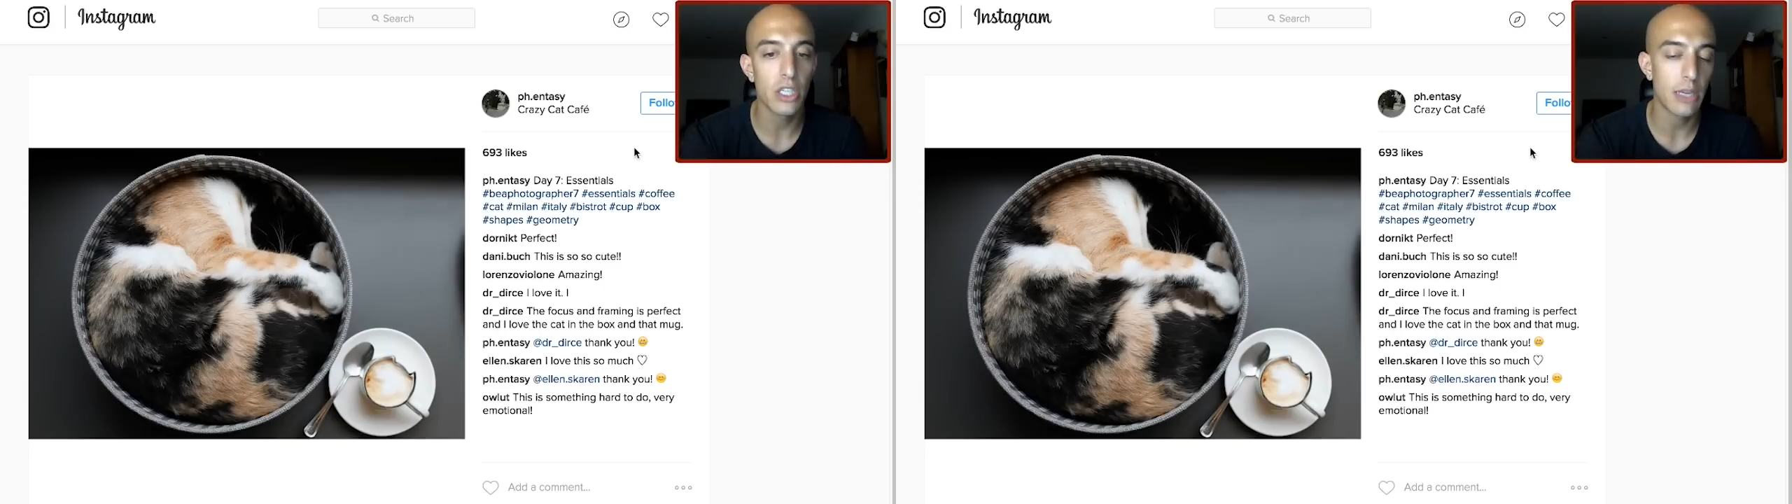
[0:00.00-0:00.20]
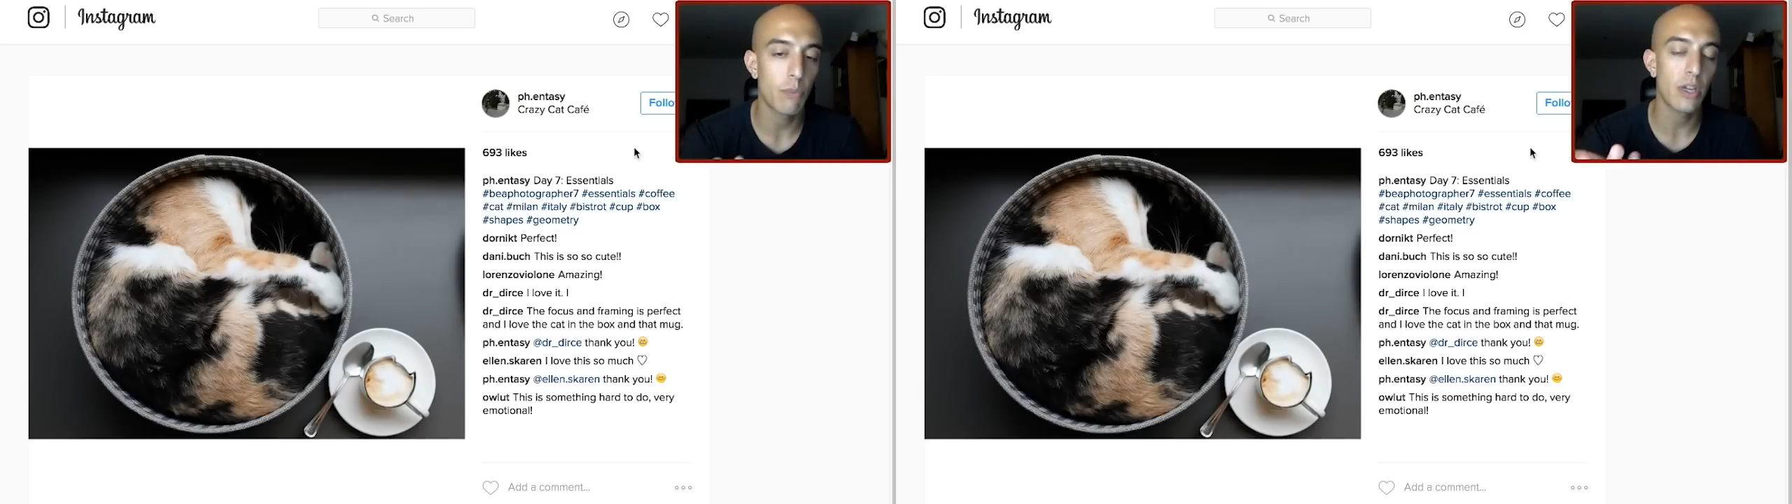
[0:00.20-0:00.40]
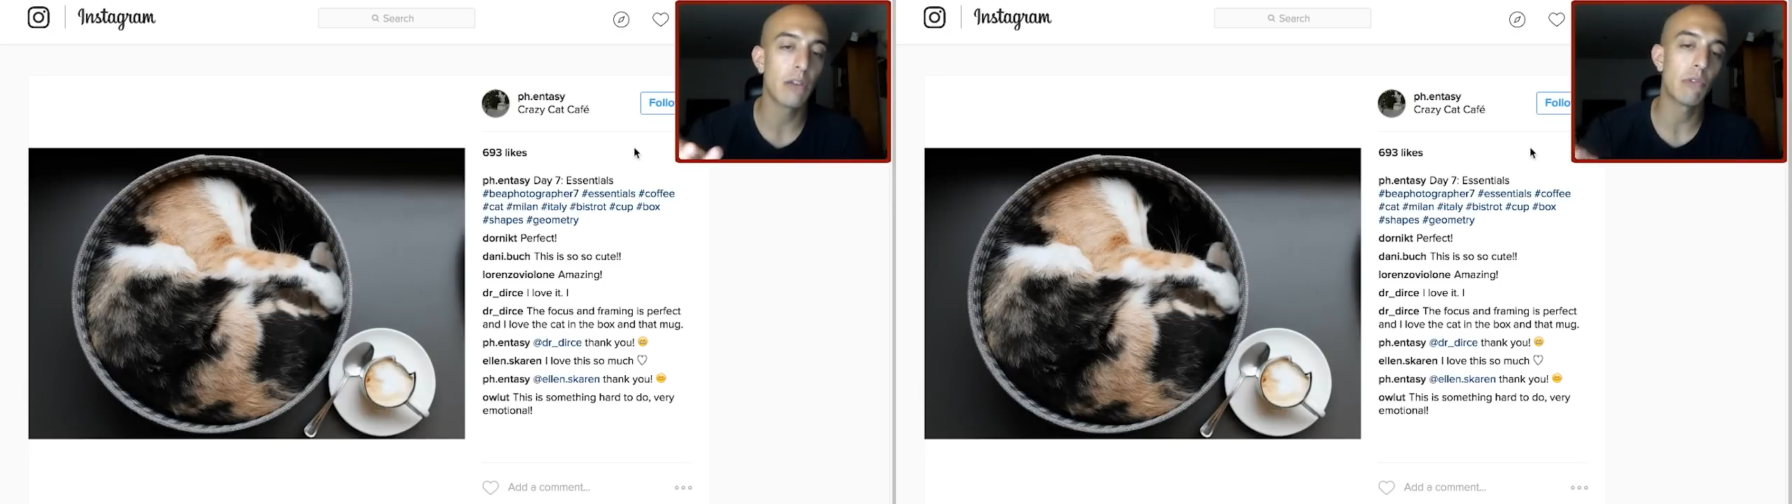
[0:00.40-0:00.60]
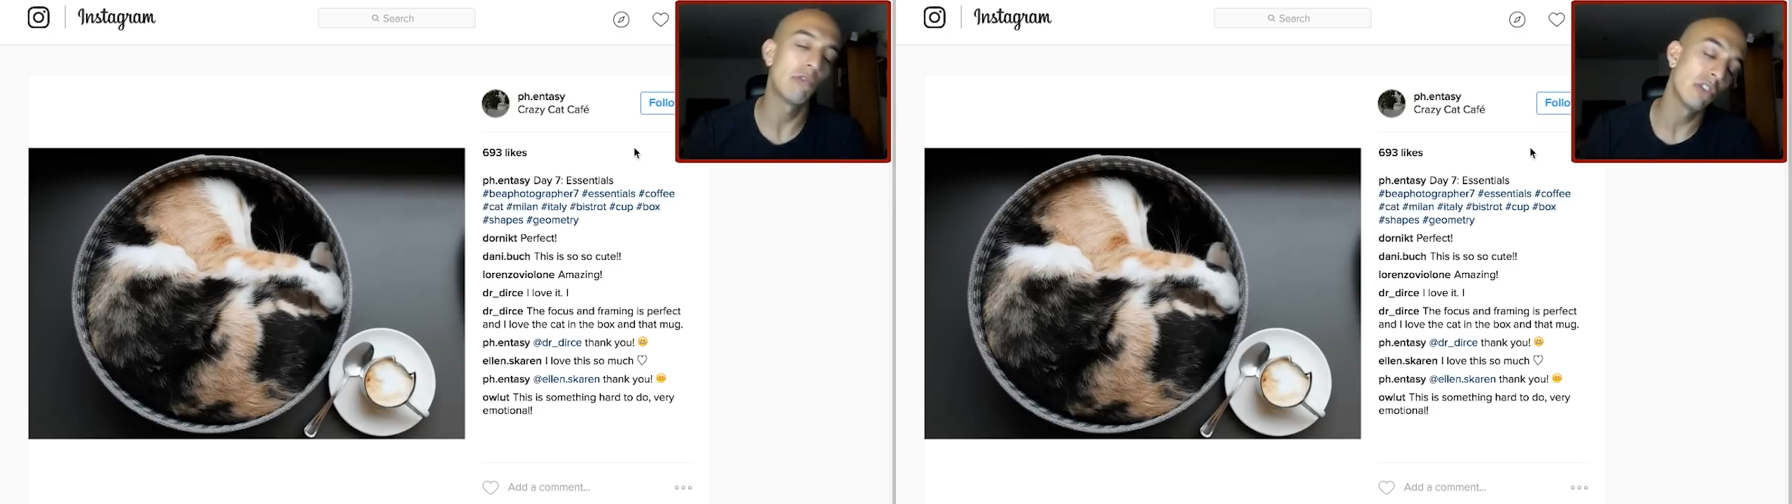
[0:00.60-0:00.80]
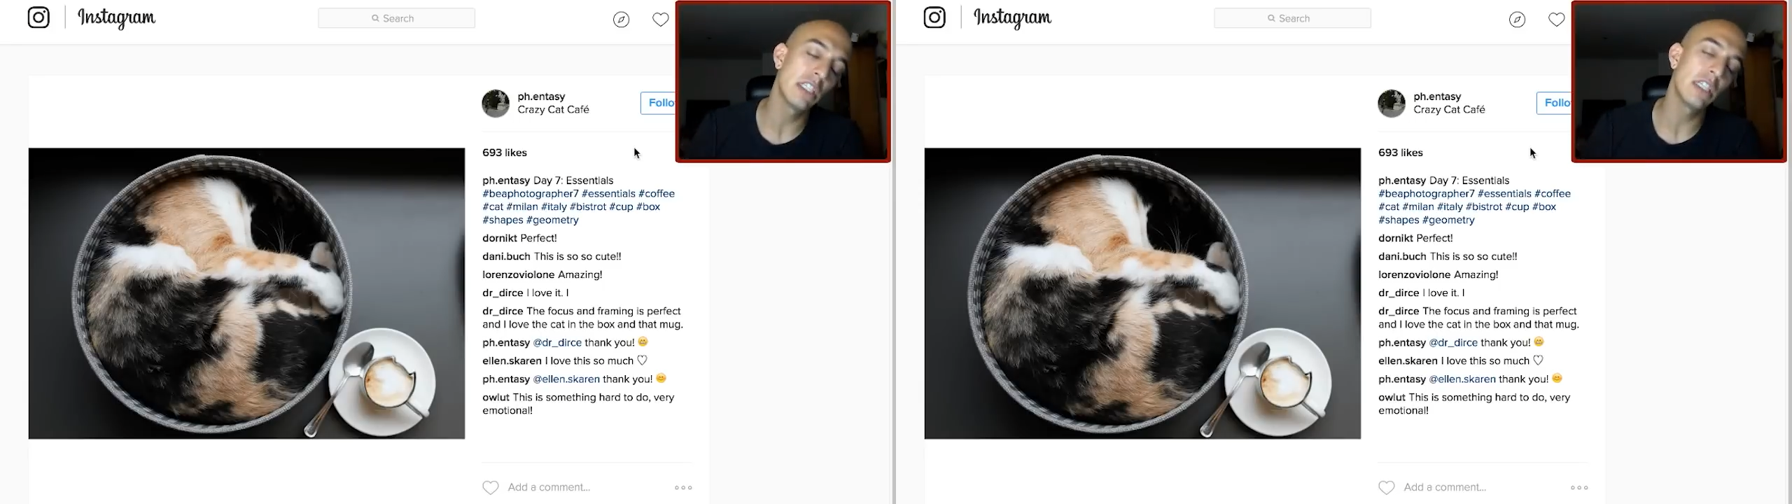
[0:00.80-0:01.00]
and what I
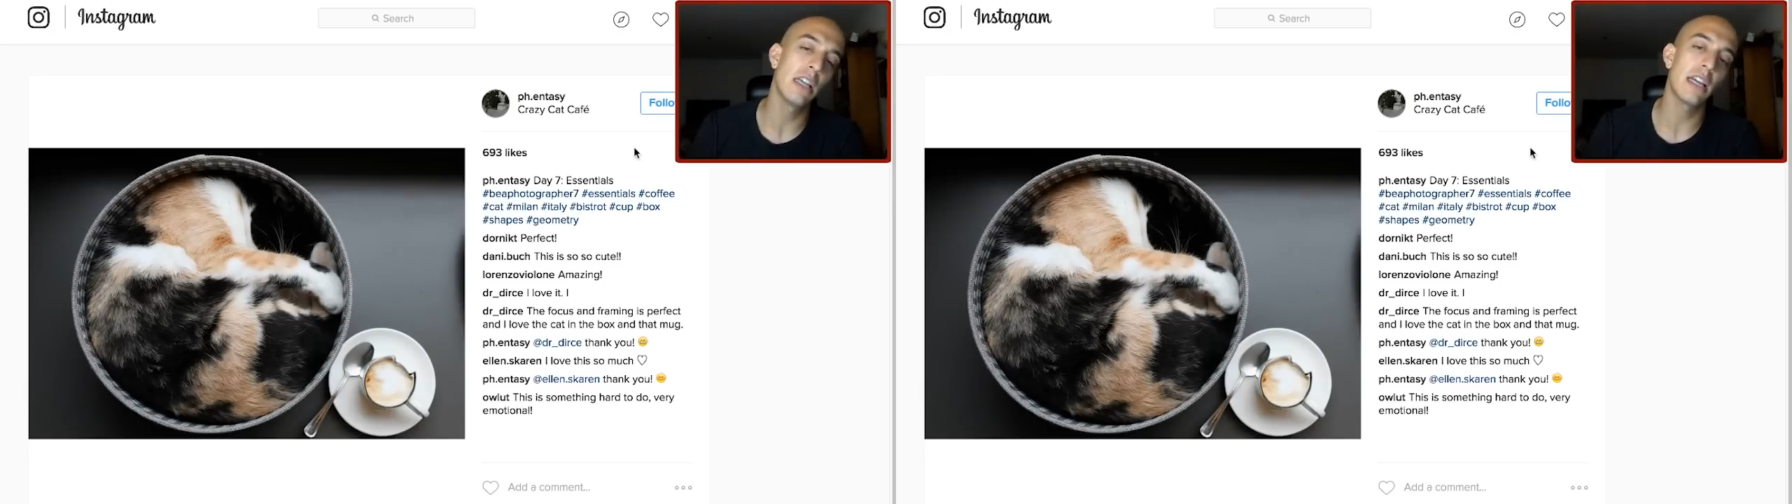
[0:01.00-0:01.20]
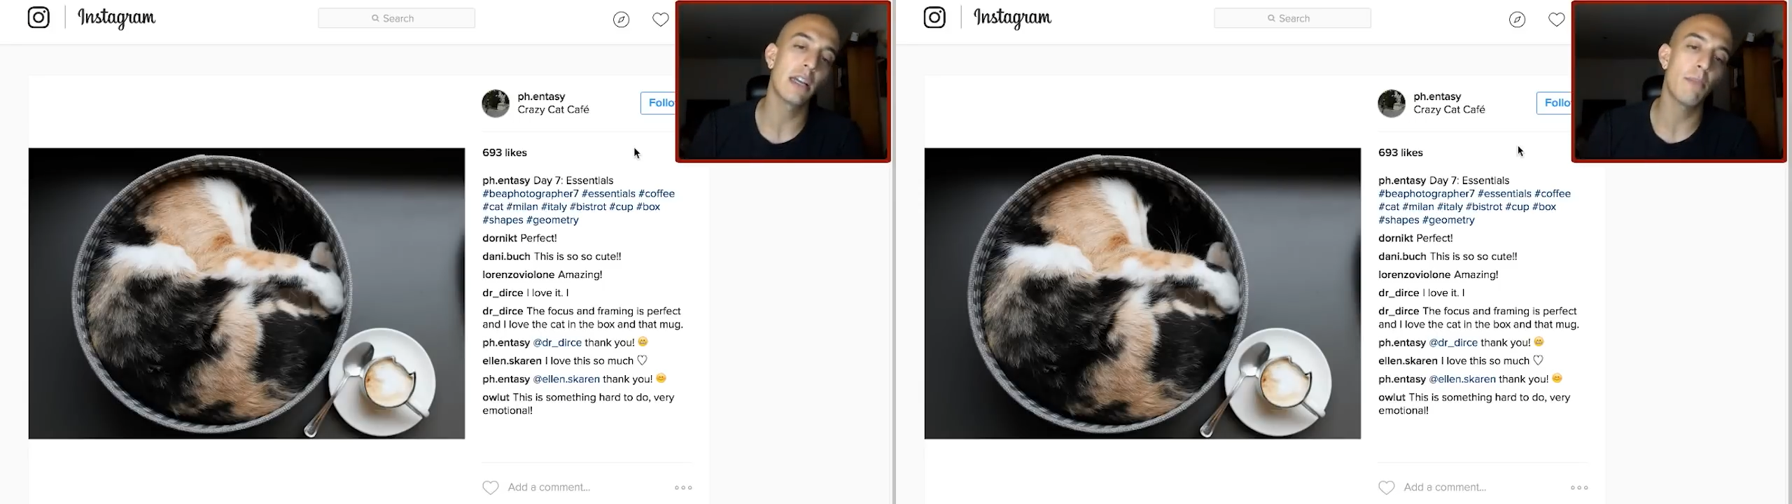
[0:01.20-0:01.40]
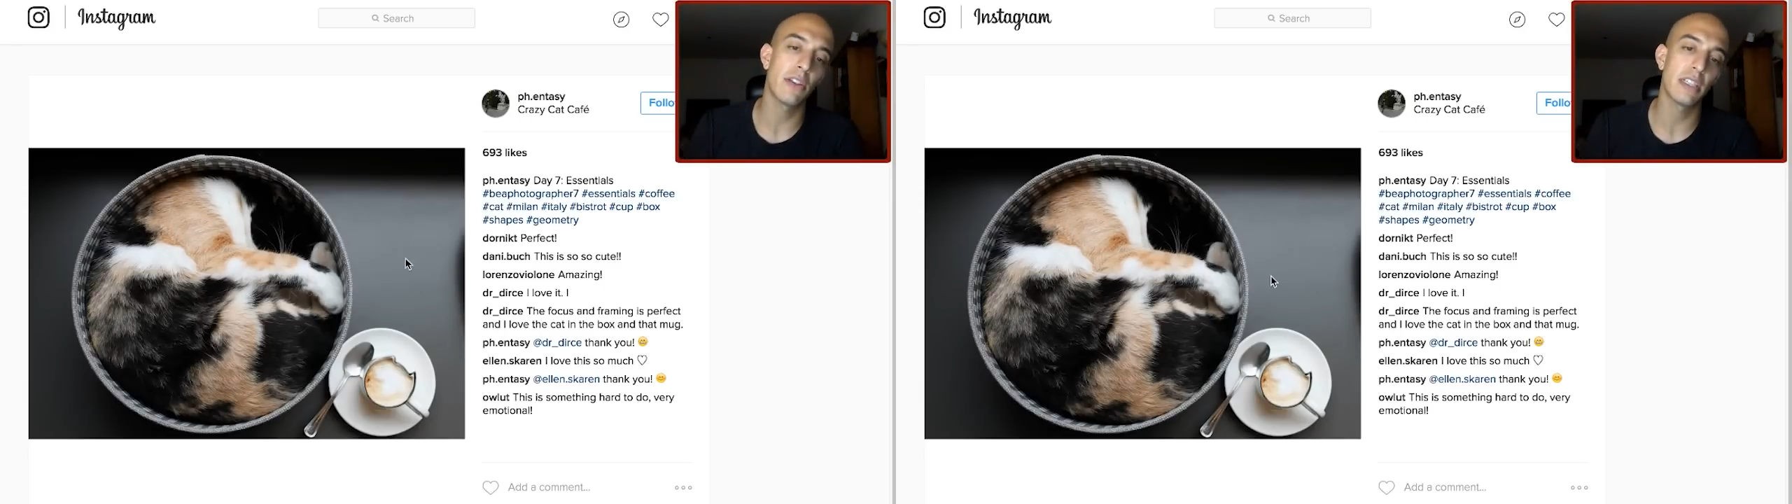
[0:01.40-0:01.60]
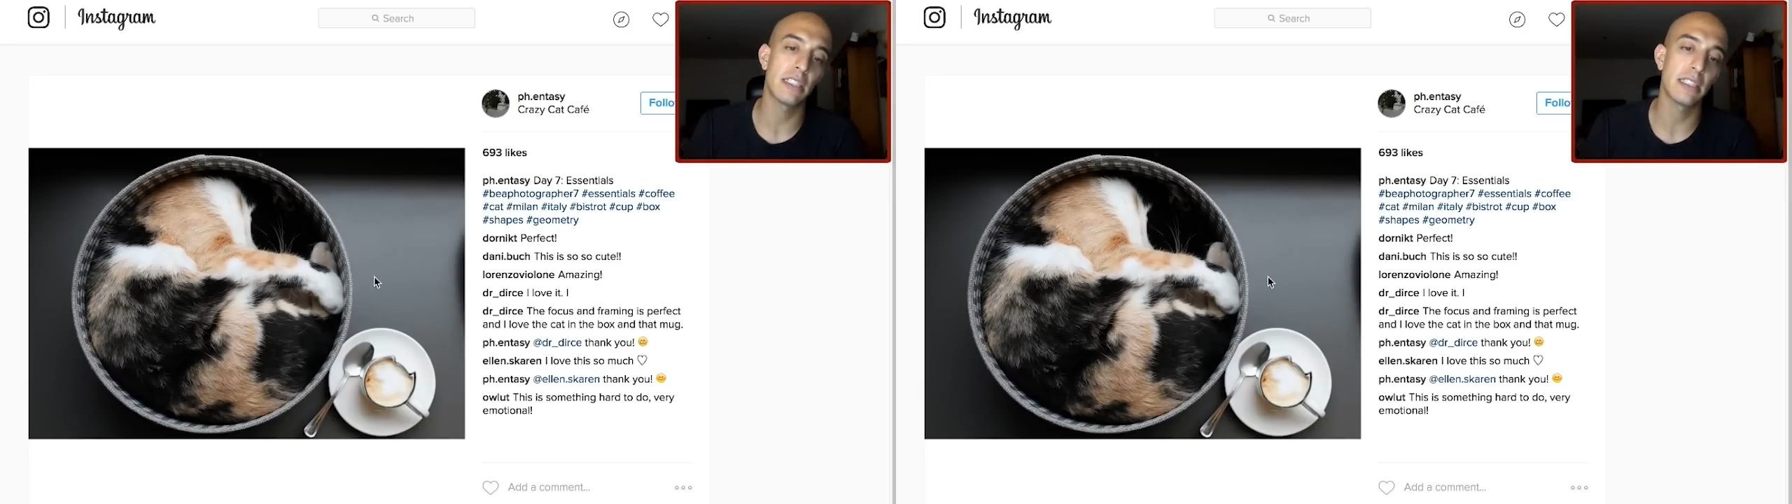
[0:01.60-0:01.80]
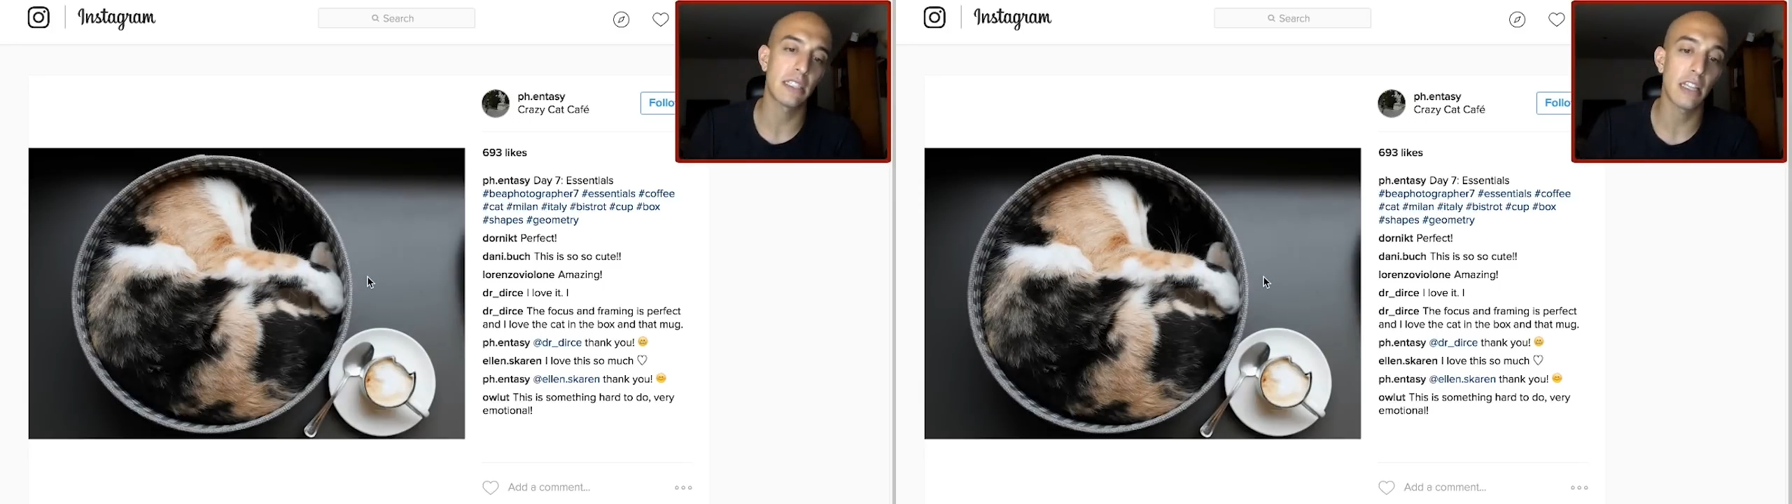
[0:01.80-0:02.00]
really like about
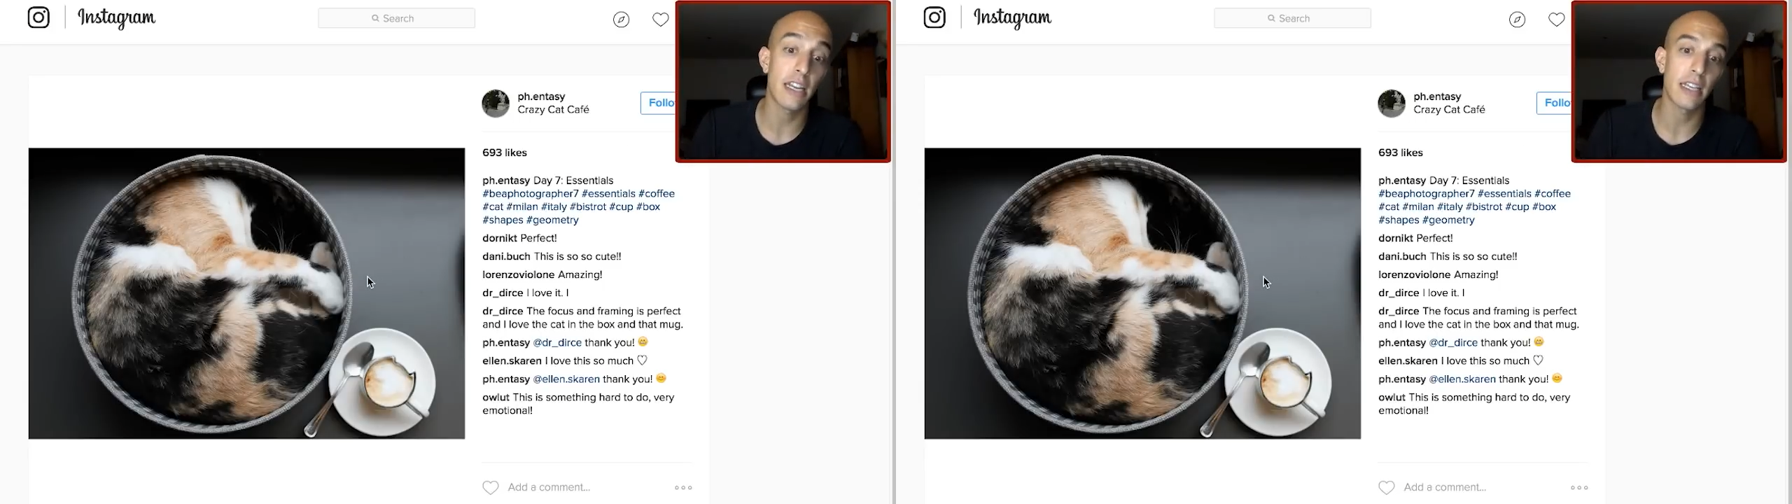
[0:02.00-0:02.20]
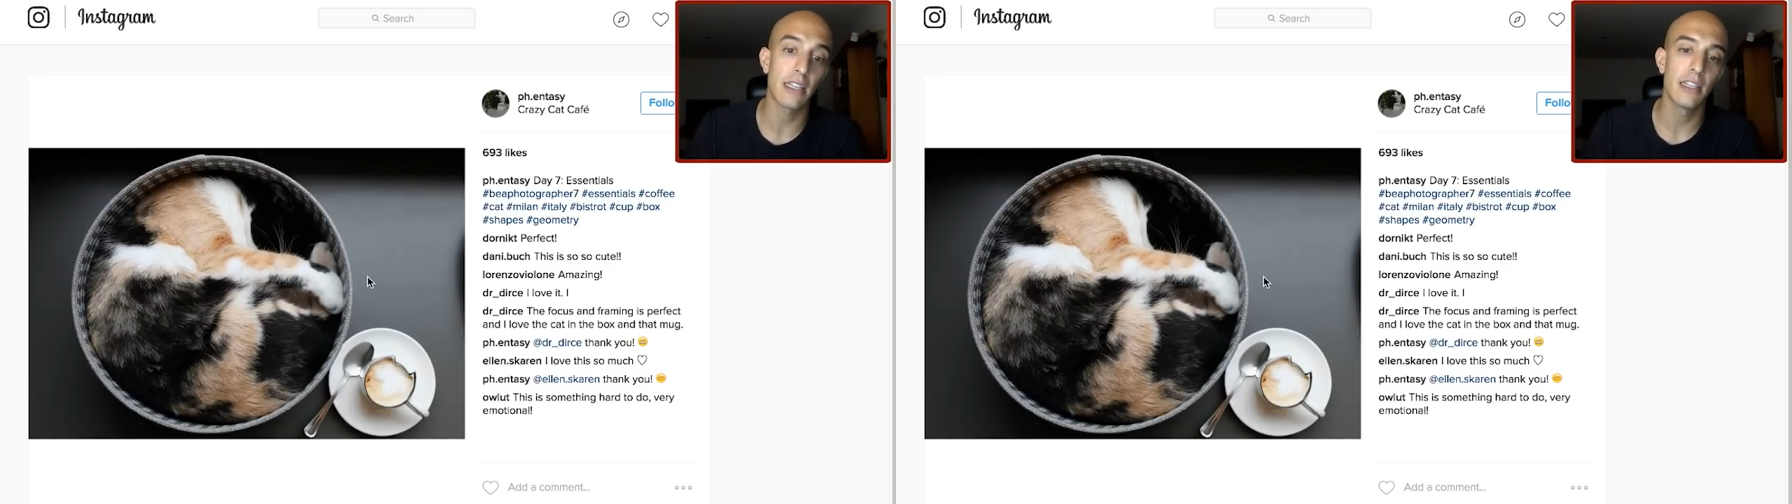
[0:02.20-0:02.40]
this is the lighting.